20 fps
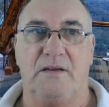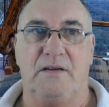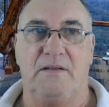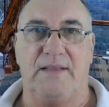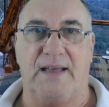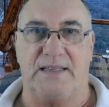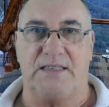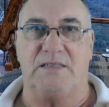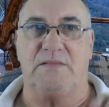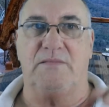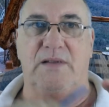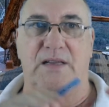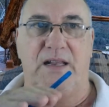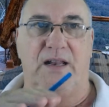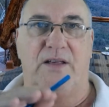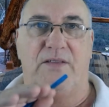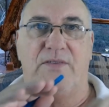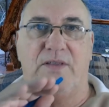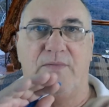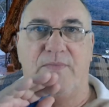That's you
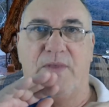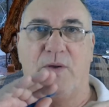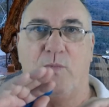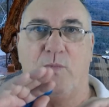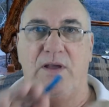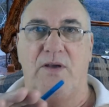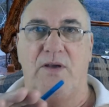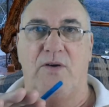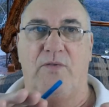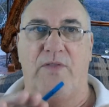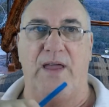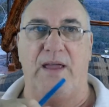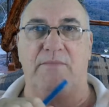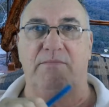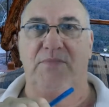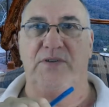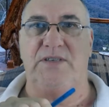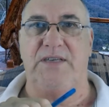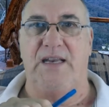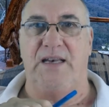know the, the real
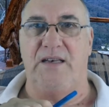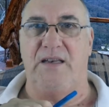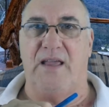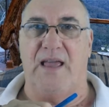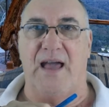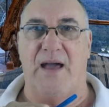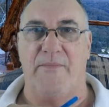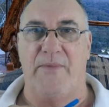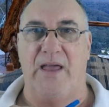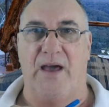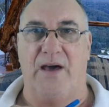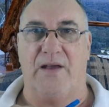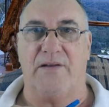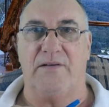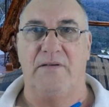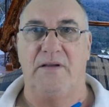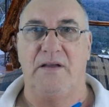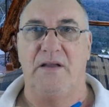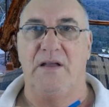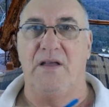them didn't come out.
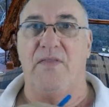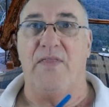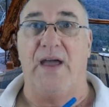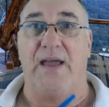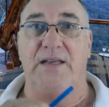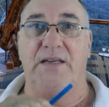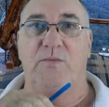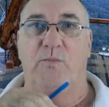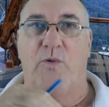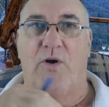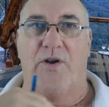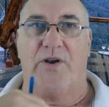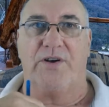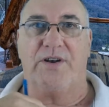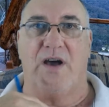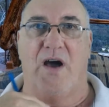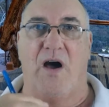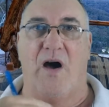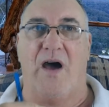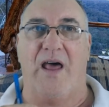They wanted
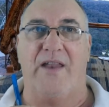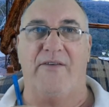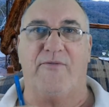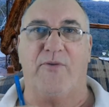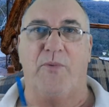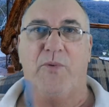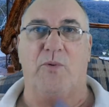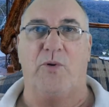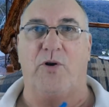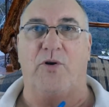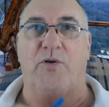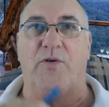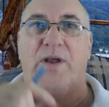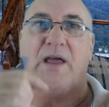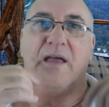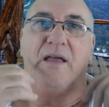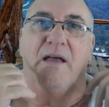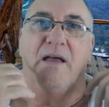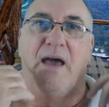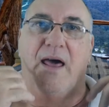to hide it from the world,
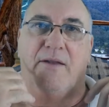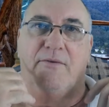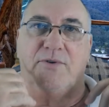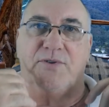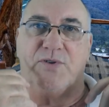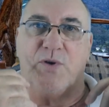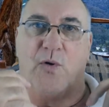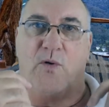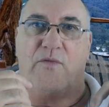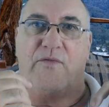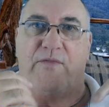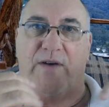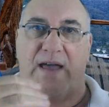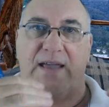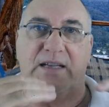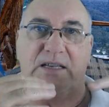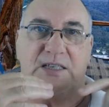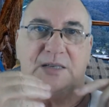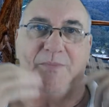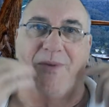and it was all
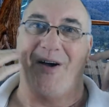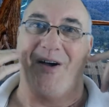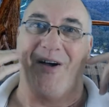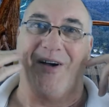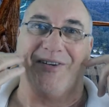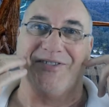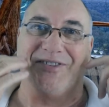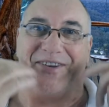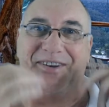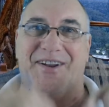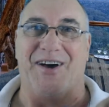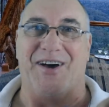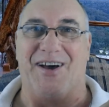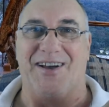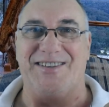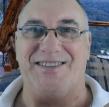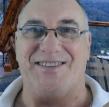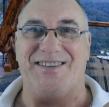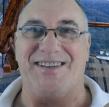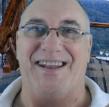fake smiles and
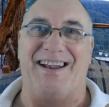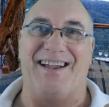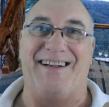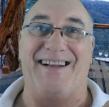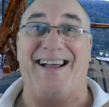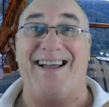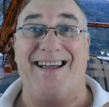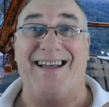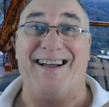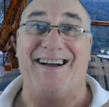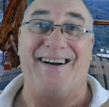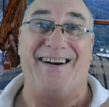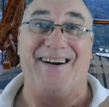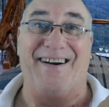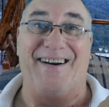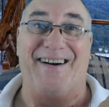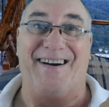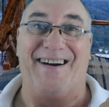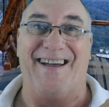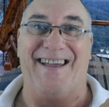nice, you know,
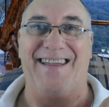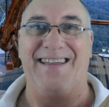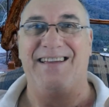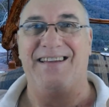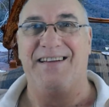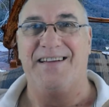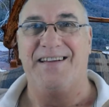hi.